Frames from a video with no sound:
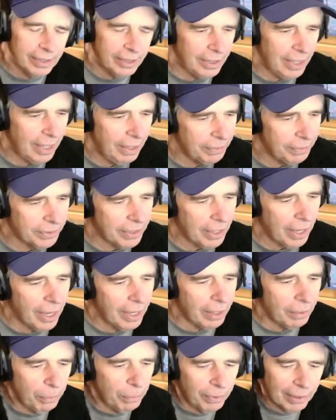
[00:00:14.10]
Dave
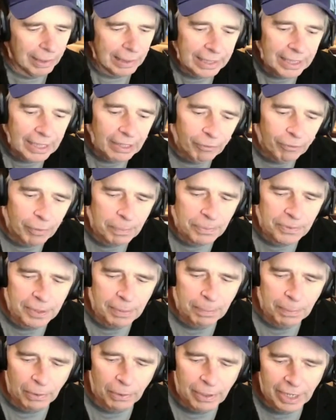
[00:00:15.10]
Scott with Leigh from
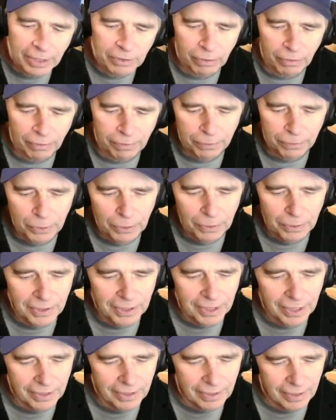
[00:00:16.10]
Simcoe Natural
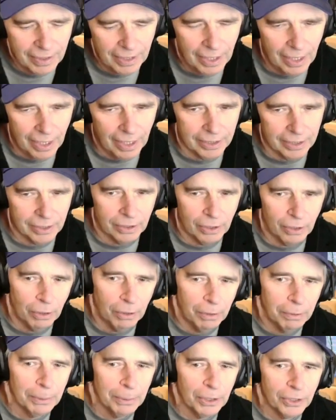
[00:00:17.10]
Foods. It's the
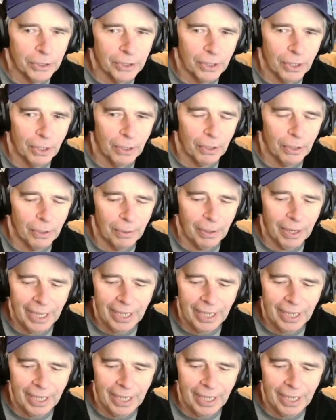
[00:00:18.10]
October show.